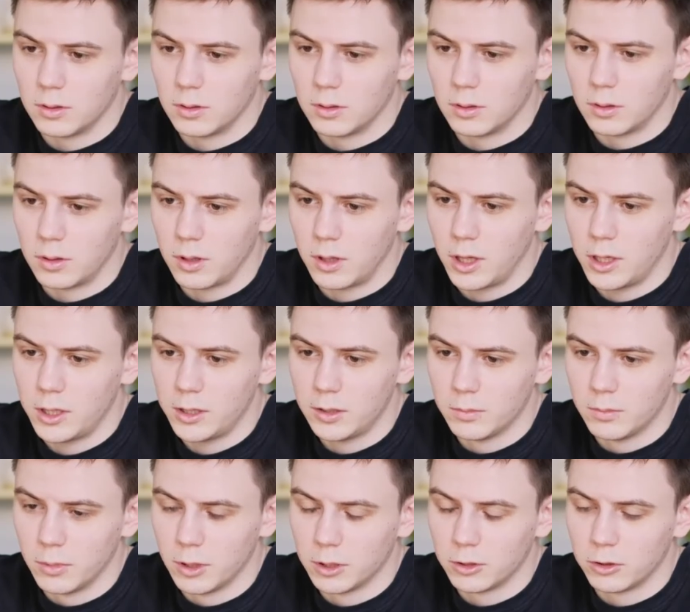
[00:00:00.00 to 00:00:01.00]
to people
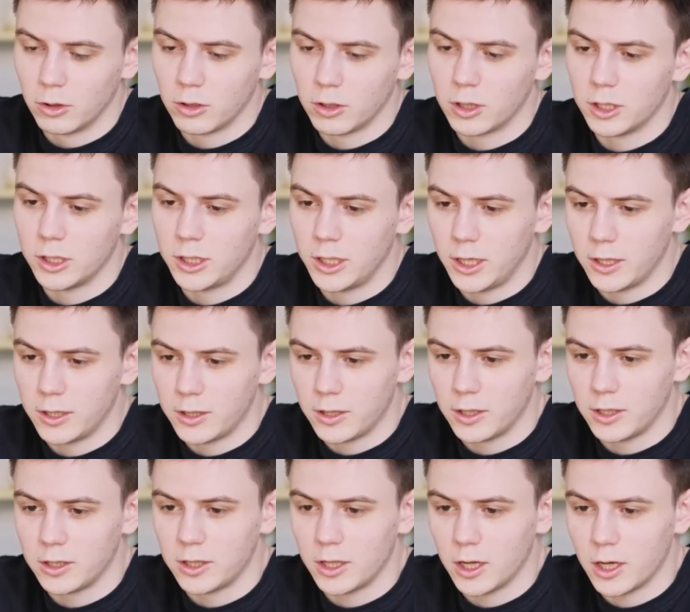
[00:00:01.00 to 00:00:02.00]
online. All
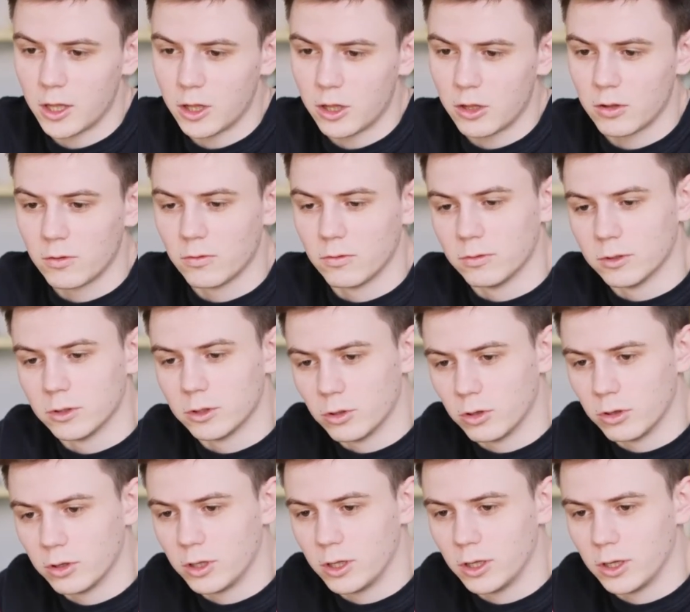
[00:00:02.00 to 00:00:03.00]
you need in
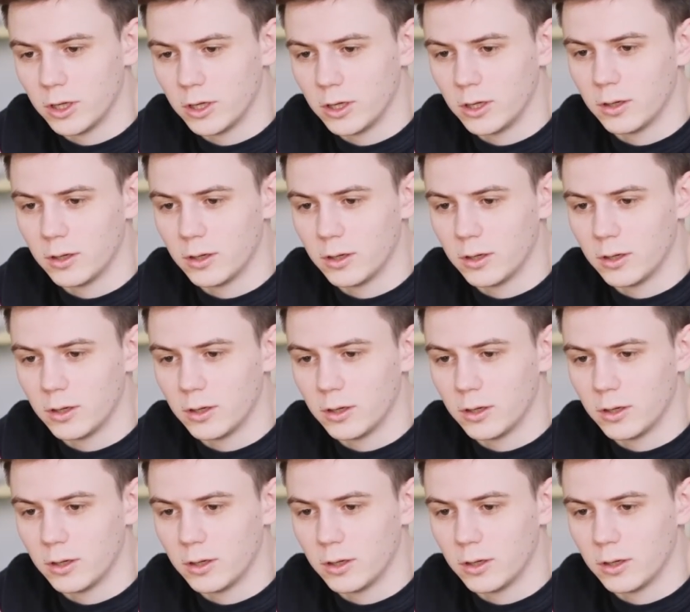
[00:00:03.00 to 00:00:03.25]
addition